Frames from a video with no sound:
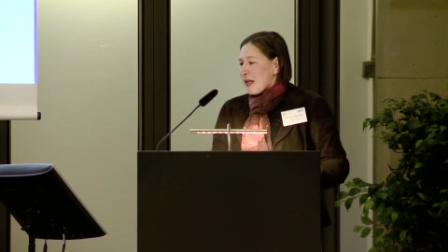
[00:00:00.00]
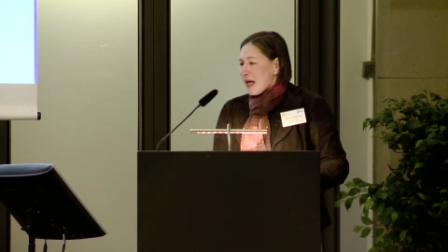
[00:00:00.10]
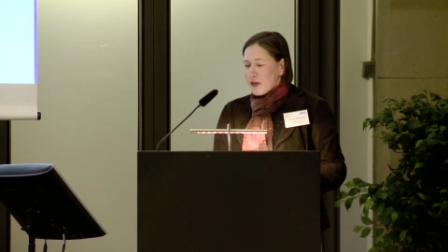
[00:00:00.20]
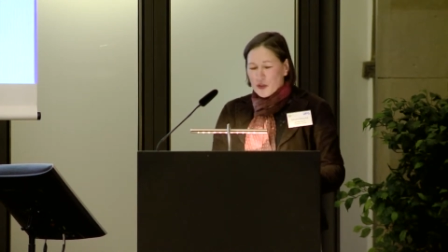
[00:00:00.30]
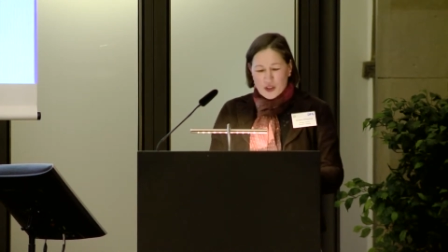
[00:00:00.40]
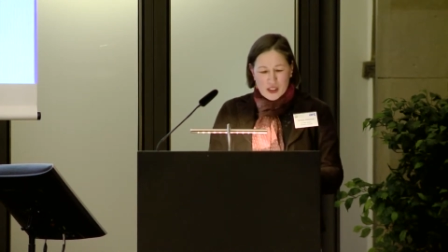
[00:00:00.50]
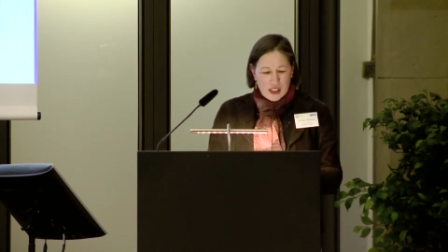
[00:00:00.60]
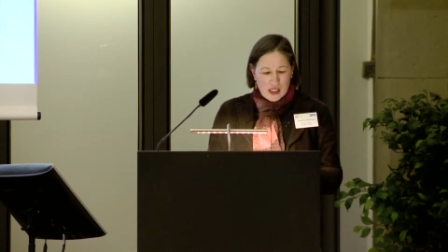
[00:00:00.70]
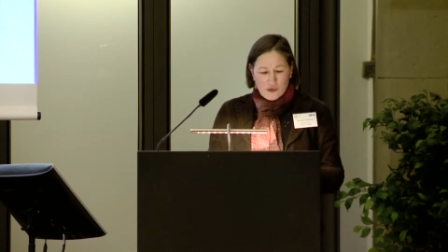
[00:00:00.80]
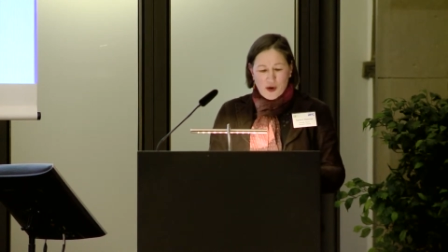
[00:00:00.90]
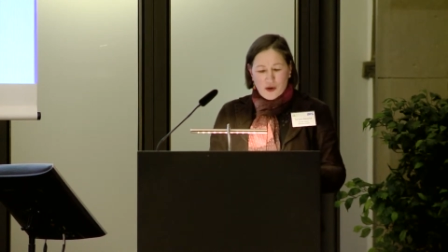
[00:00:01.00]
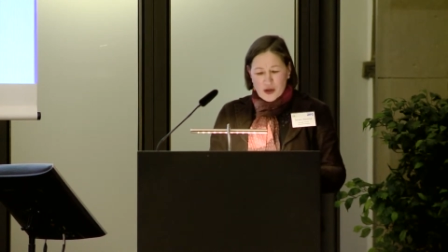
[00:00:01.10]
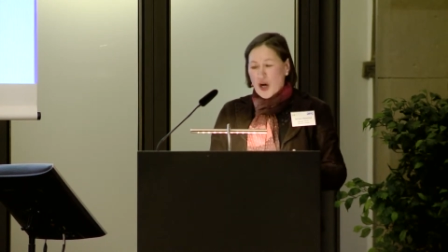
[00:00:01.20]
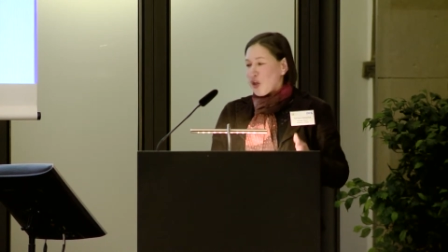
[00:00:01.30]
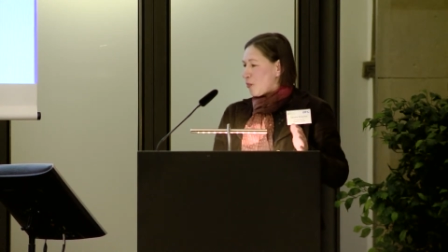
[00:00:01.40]
Editors-in-chief are
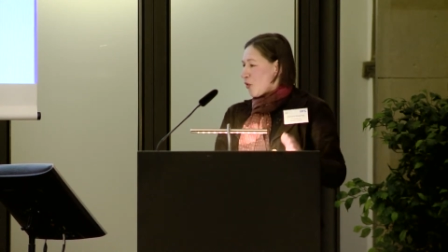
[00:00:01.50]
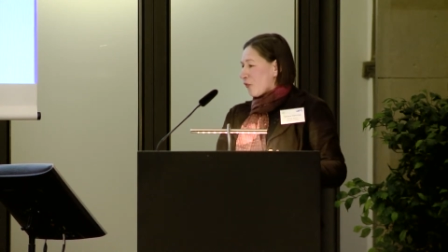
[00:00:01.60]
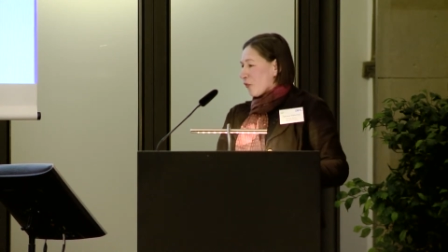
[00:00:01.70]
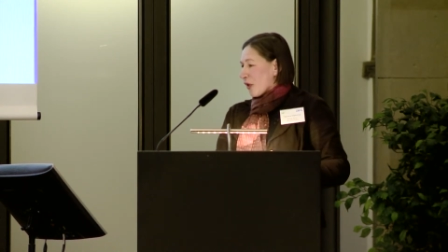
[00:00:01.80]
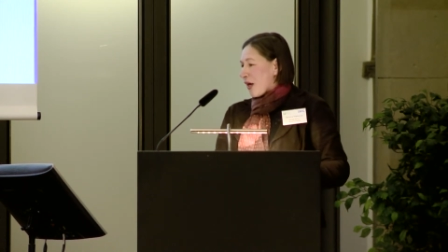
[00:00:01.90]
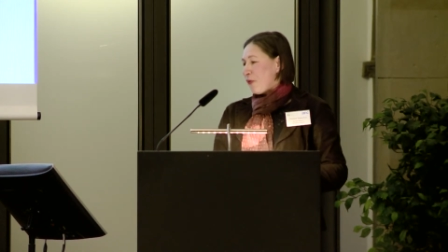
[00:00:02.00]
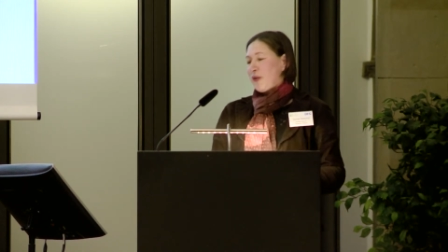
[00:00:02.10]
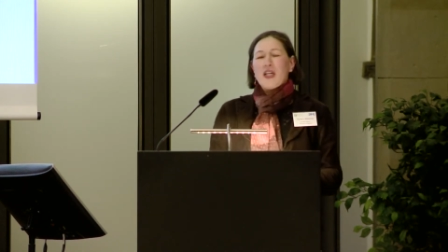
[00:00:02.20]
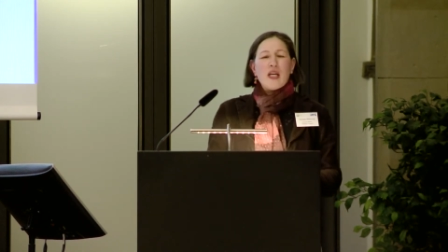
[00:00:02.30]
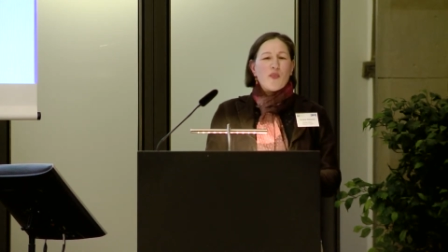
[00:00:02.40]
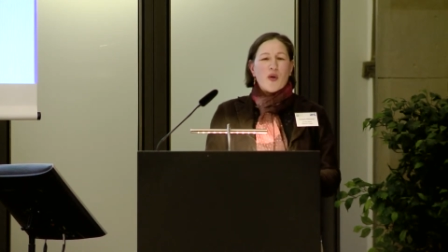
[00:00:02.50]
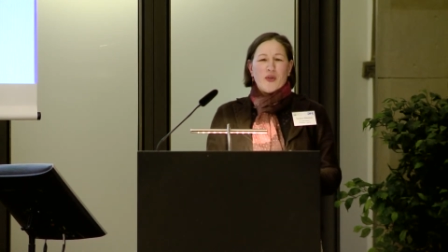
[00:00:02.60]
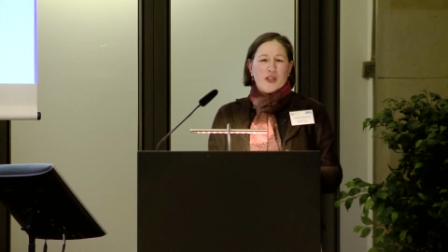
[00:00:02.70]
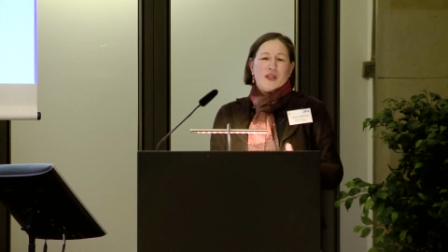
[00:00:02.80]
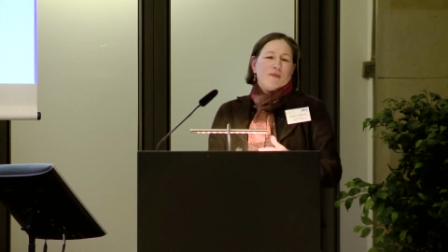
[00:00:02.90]
accountable for everything they
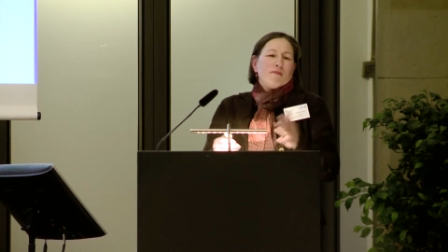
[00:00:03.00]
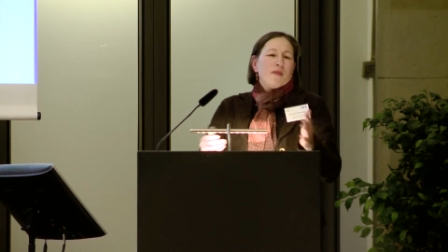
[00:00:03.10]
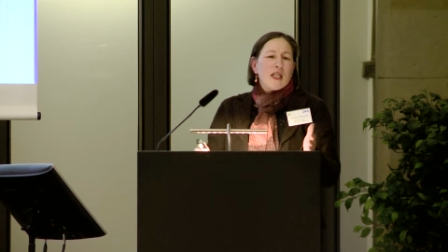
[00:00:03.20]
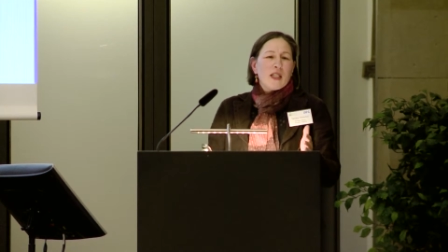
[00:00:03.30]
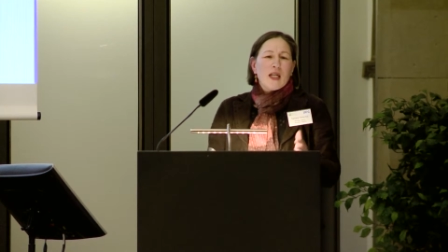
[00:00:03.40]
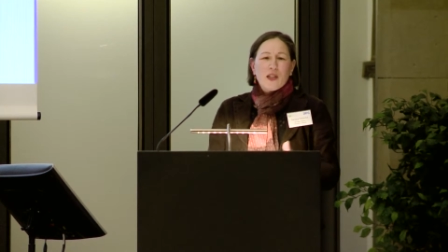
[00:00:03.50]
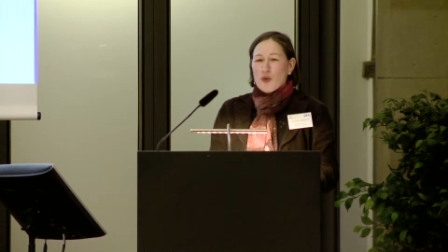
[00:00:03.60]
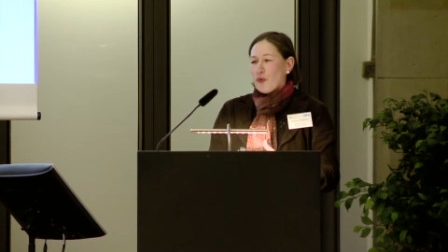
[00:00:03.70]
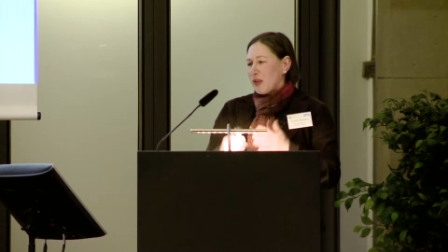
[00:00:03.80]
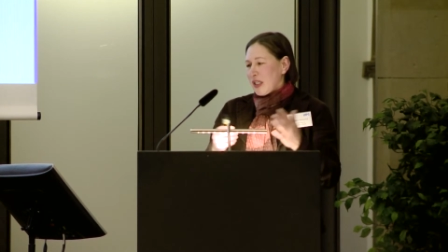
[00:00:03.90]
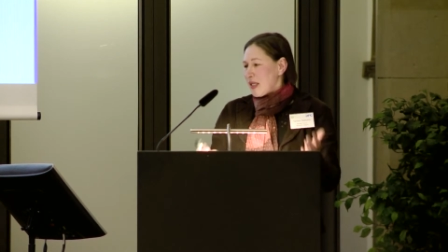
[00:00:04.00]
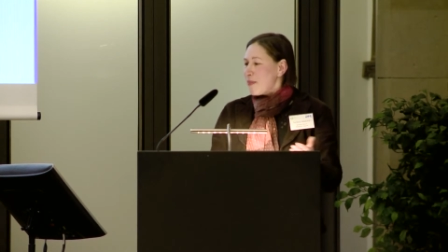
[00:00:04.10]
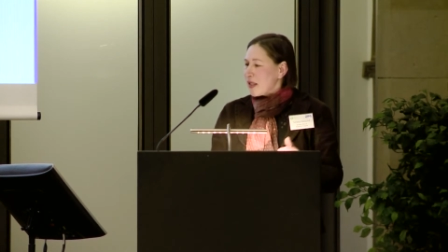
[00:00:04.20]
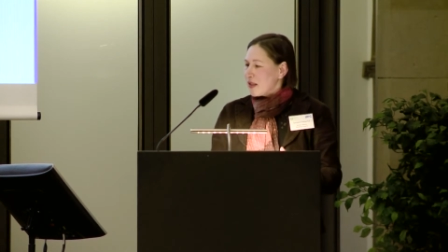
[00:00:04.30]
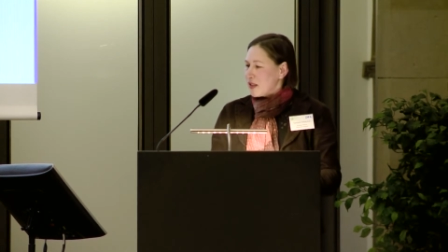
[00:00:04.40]
publish. They select the content, they
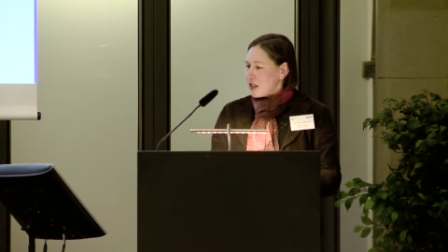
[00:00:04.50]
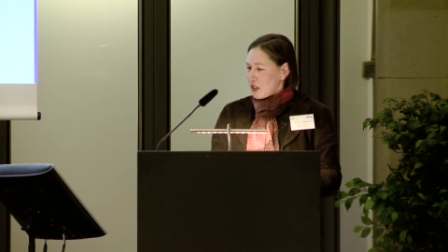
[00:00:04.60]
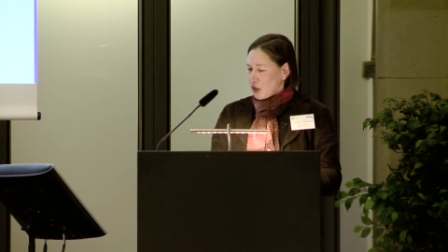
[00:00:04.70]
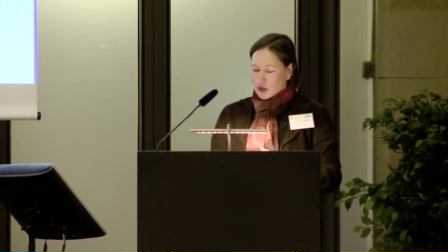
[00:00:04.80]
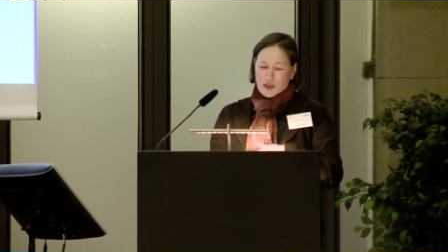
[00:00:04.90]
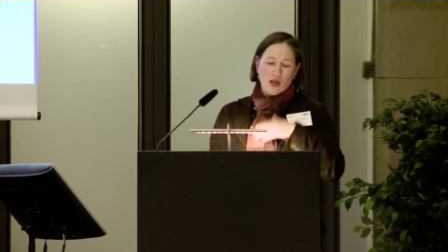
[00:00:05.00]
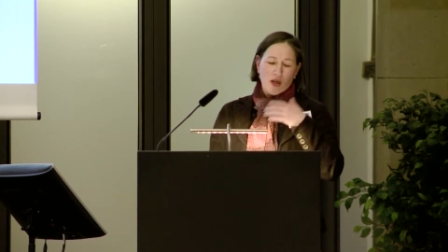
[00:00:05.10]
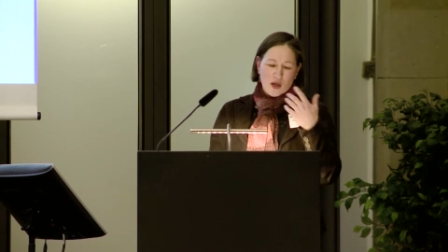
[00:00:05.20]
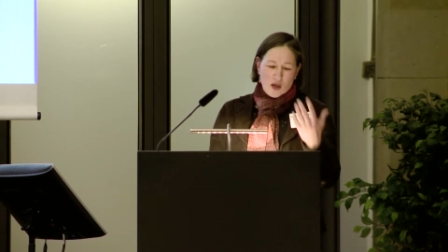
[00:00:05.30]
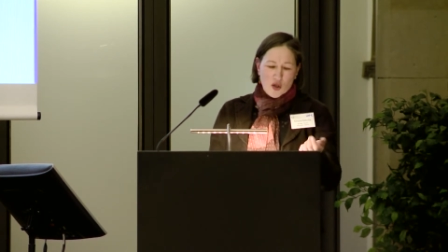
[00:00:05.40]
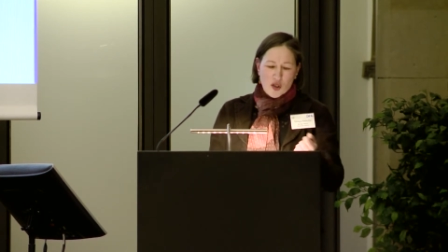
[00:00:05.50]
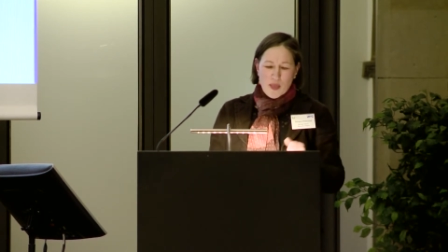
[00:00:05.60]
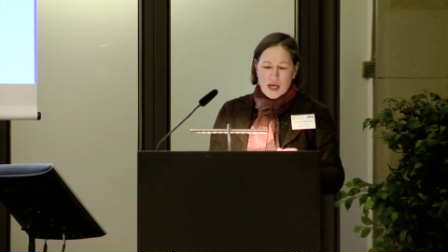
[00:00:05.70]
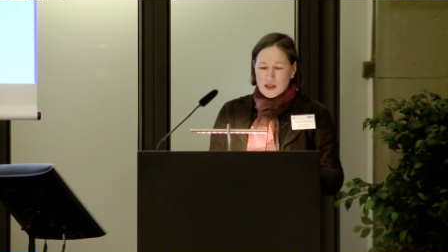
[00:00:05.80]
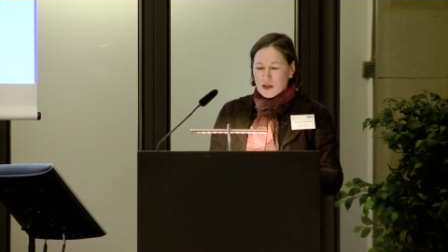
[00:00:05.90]
make the decisions on the
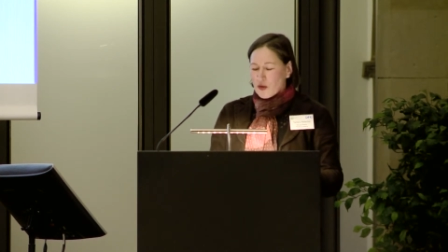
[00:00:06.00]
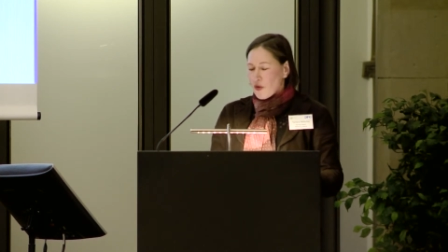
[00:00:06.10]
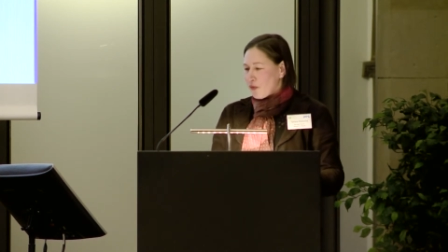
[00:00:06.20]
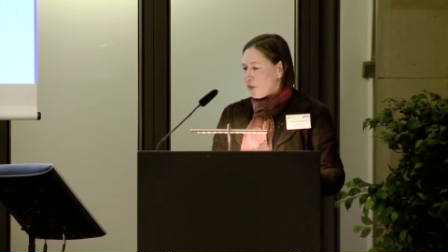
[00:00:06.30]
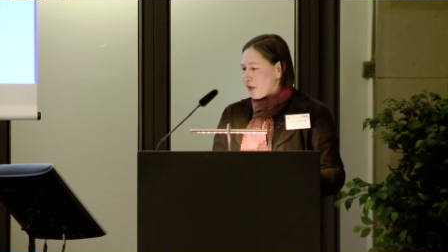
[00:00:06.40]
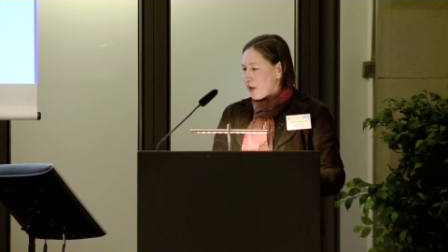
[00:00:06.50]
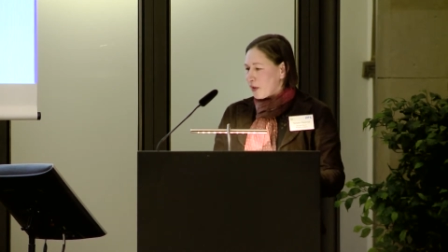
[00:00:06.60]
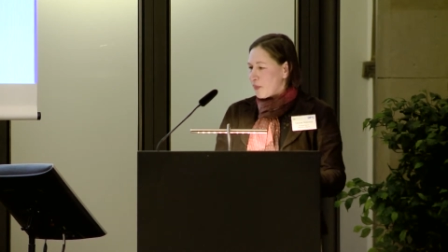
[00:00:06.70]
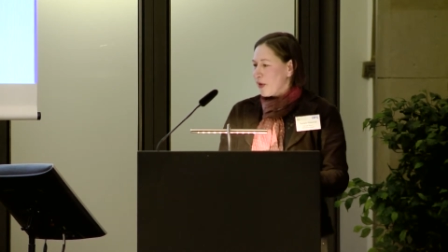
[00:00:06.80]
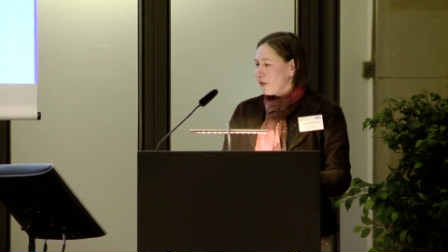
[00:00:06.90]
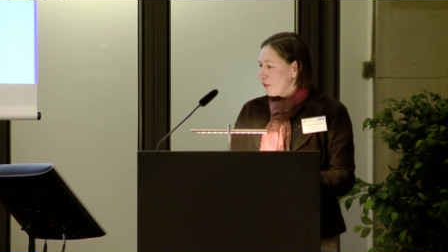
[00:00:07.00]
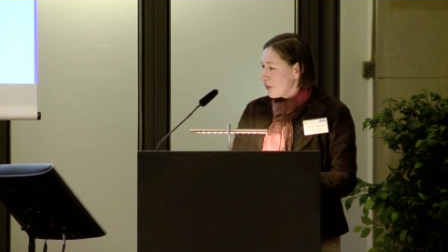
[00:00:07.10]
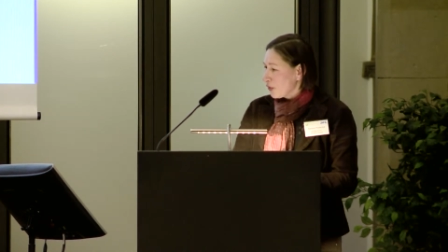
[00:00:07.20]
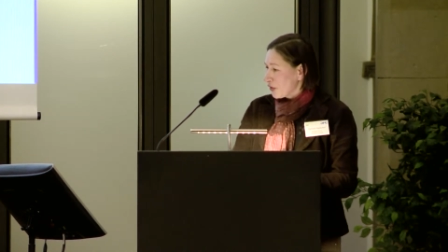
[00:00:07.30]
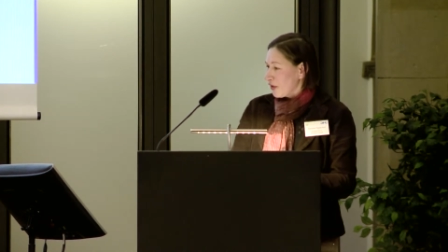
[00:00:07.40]
basis of uh, the peer
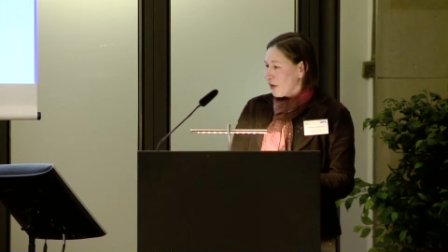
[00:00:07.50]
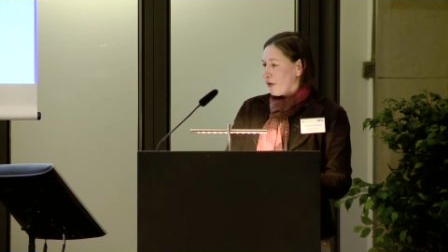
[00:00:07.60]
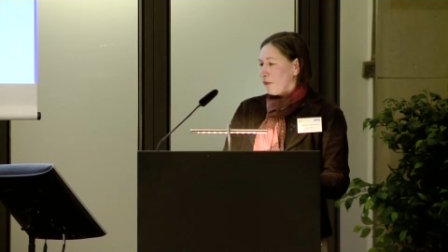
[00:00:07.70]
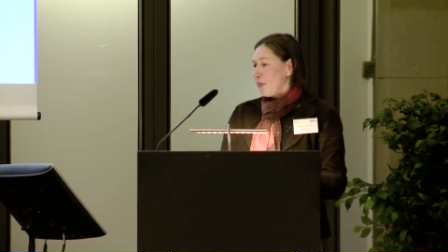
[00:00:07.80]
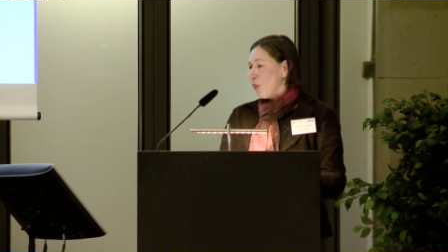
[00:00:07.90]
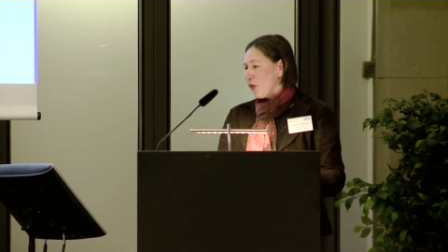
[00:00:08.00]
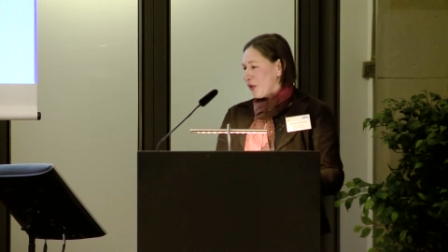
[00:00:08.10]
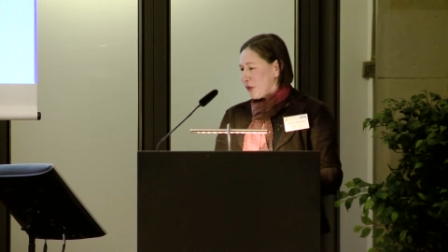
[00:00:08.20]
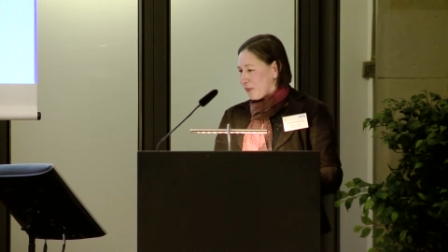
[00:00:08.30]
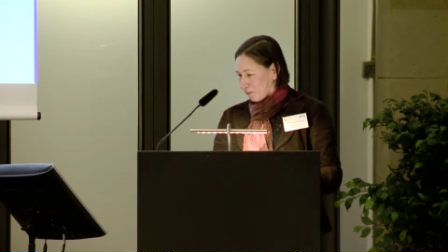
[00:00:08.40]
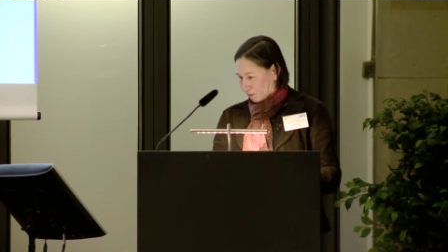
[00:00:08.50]
reviewers' uh, reports.